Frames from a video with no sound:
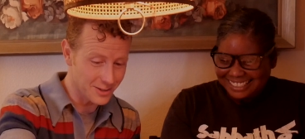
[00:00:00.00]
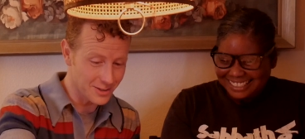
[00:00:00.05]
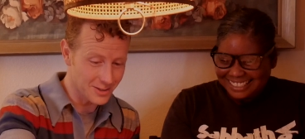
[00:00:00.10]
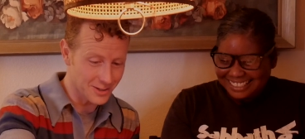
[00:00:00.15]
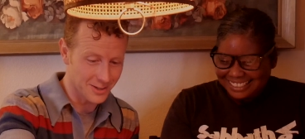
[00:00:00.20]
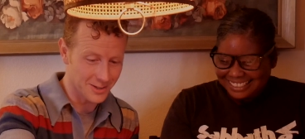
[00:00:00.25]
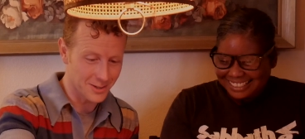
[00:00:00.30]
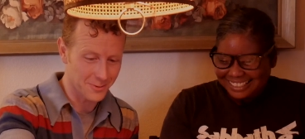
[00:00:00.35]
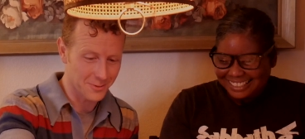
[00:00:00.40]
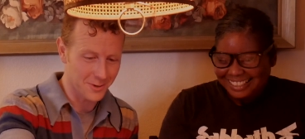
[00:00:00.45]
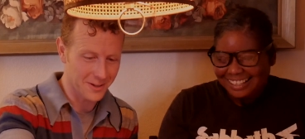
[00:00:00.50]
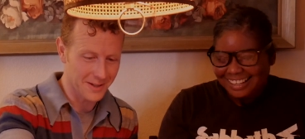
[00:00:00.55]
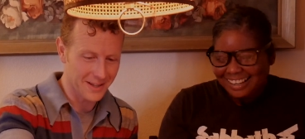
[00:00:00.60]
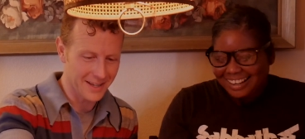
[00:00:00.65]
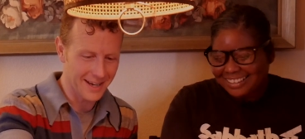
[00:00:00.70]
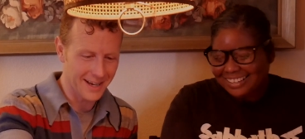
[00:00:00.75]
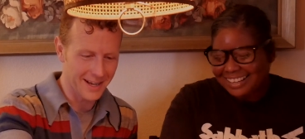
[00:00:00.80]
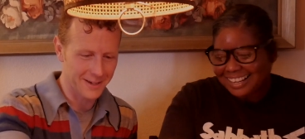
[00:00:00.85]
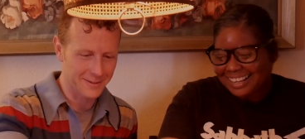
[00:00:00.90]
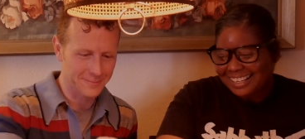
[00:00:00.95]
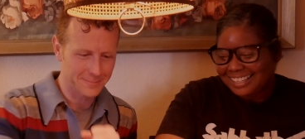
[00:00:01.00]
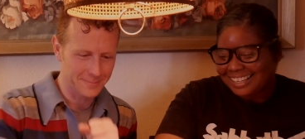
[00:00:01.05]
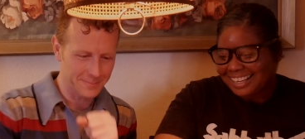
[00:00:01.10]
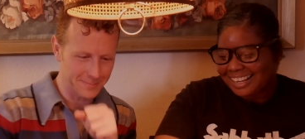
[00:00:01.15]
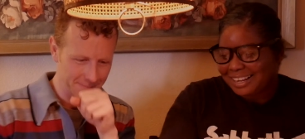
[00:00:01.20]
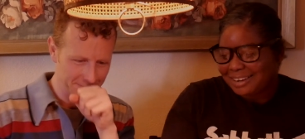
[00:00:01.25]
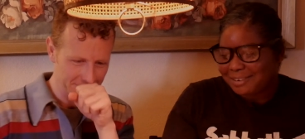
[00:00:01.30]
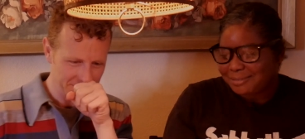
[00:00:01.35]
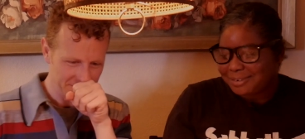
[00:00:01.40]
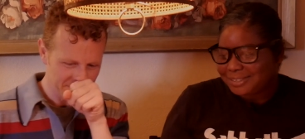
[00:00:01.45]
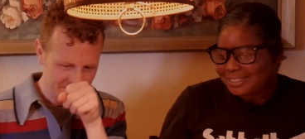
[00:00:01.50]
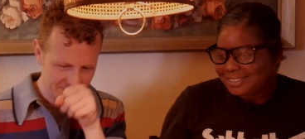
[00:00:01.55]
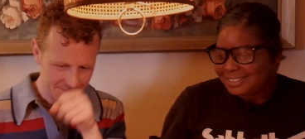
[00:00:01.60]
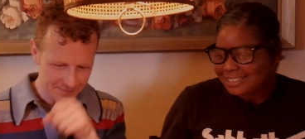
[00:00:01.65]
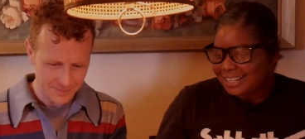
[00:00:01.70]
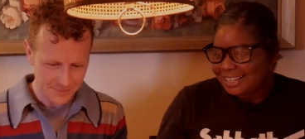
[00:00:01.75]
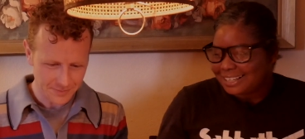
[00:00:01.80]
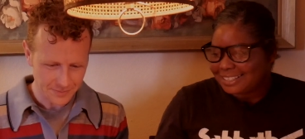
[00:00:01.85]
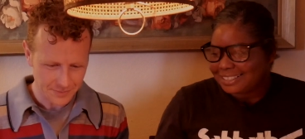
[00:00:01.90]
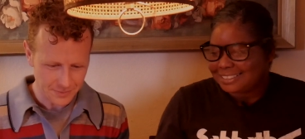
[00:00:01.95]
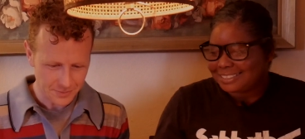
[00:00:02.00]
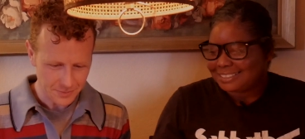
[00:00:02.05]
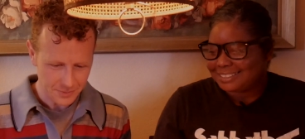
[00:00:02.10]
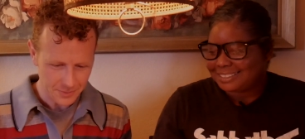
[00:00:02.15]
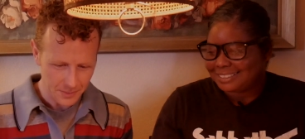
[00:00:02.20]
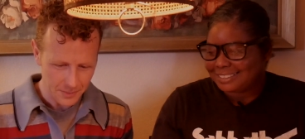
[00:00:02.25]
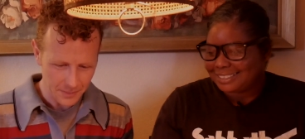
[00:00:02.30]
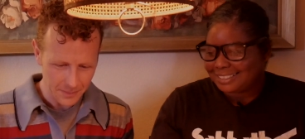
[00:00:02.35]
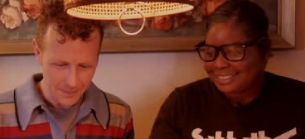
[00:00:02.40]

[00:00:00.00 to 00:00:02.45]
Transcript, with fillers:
Speaker 1: your turn to roll again. Okay.
Speaker 2: Yay. Roll a dice.